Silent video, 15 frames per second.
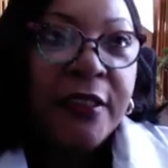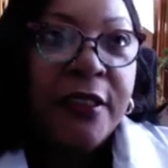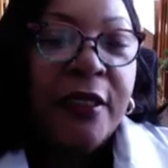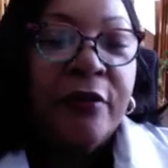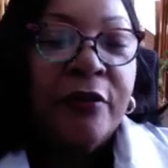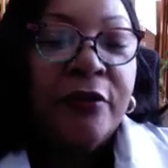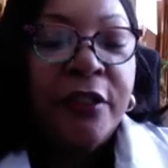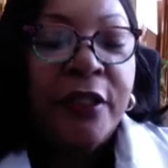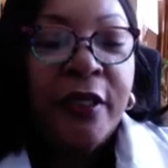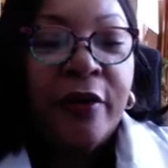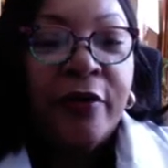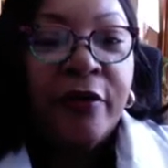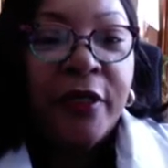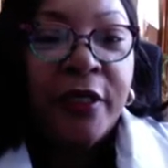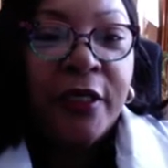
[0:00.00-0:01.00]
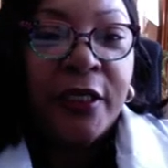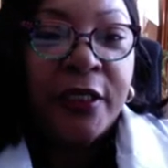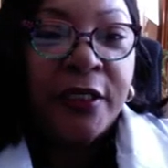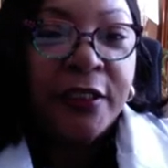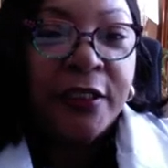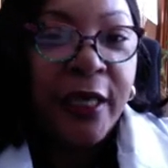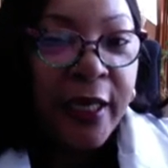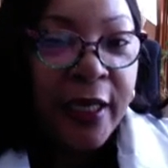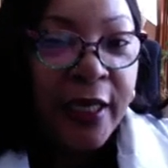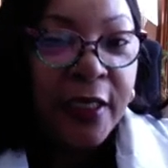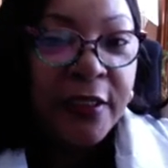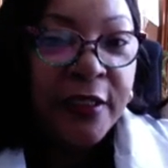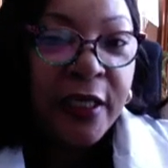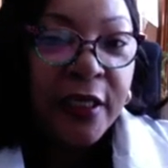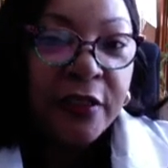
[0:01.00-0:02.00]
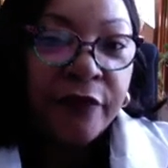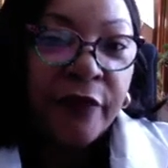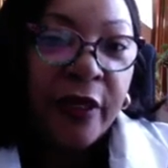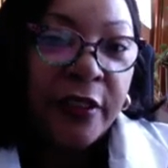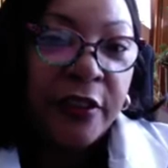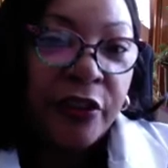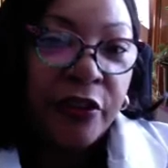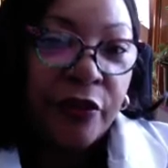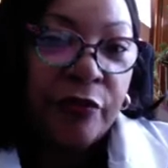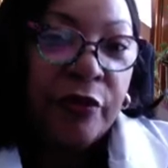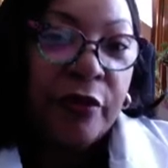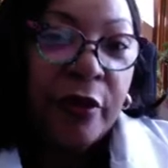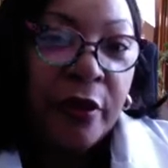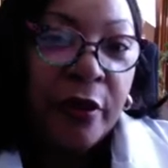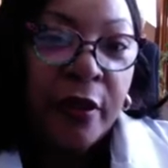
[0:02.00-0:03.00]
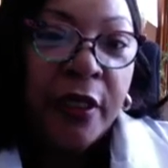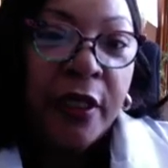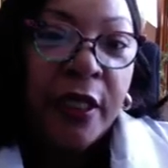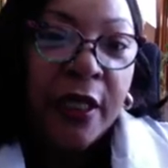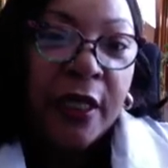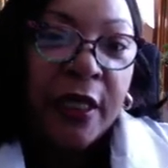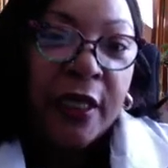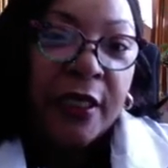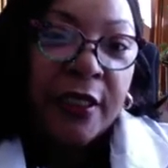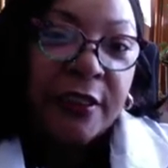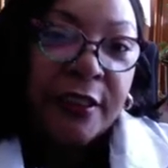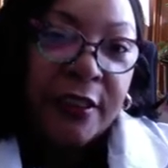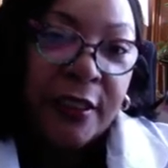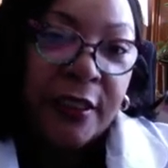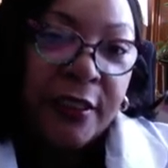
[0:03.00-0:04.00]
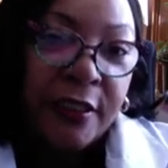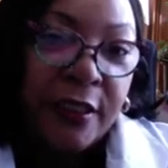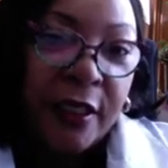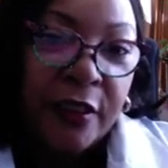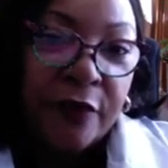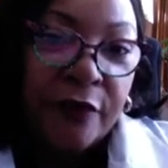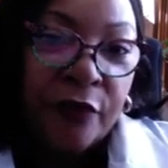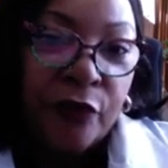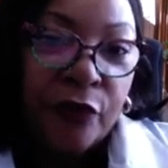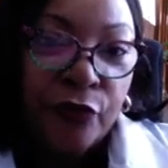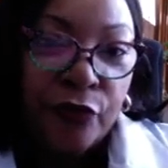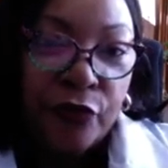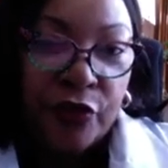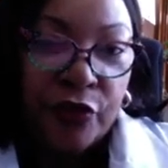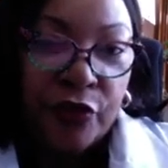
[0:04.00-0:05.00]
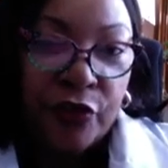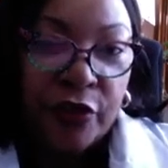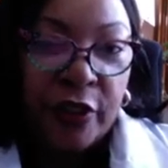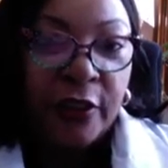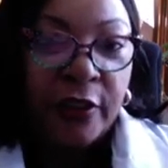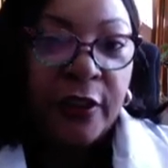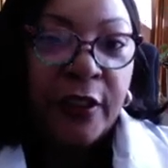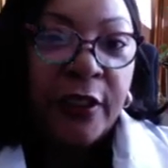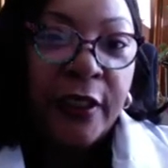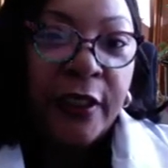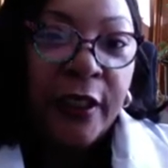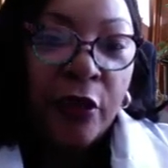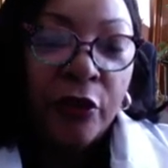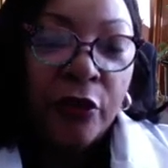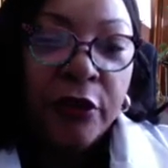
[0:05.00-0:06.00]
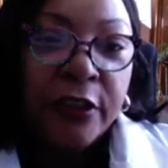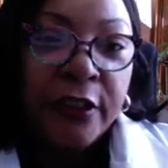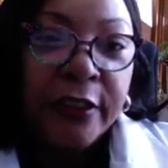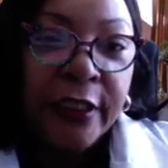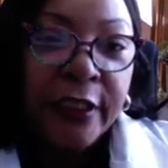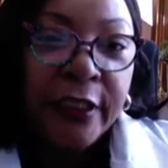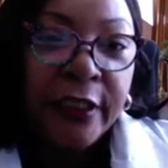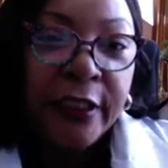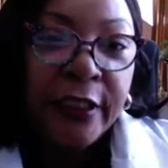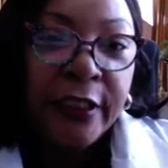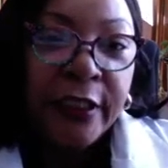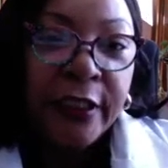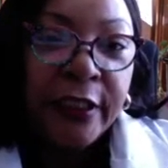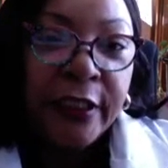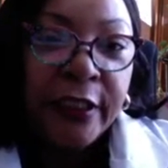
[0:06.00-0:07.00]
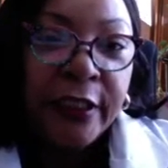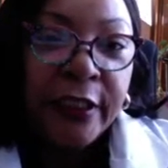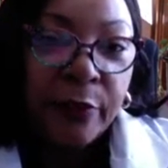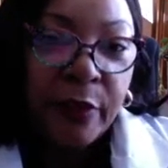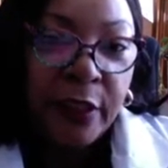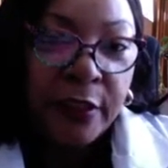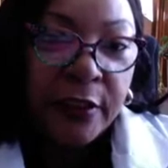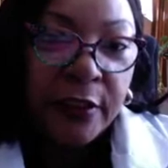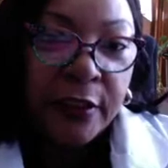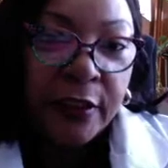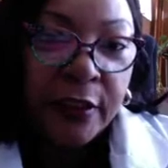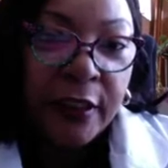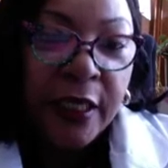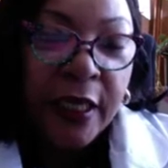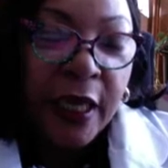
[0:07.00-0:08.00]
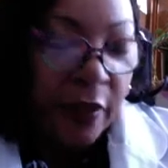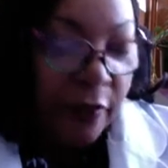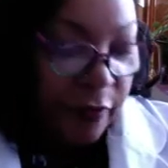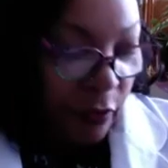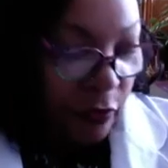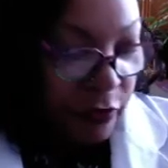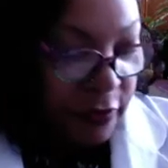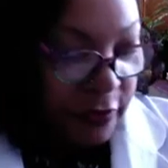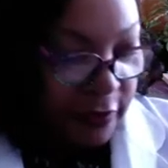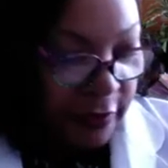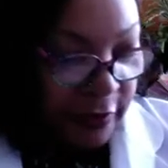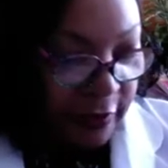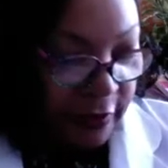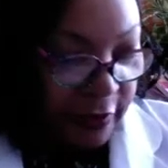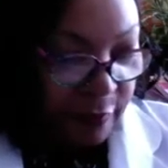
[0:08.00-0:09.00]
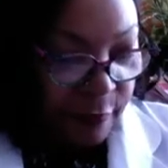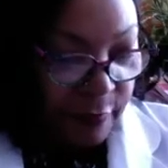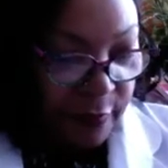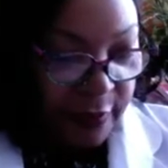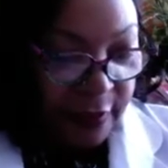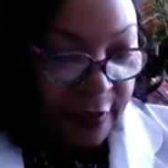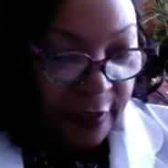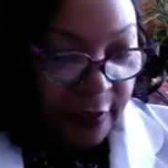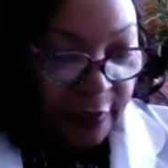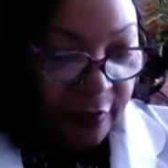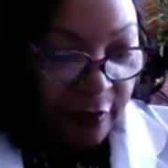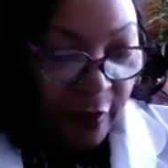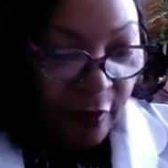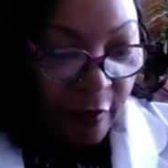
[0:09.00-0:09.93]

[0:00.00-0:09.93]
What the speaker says: tear is A stands for anterior, C stands for cruciate, and L is a ligament. Those are the ligaments that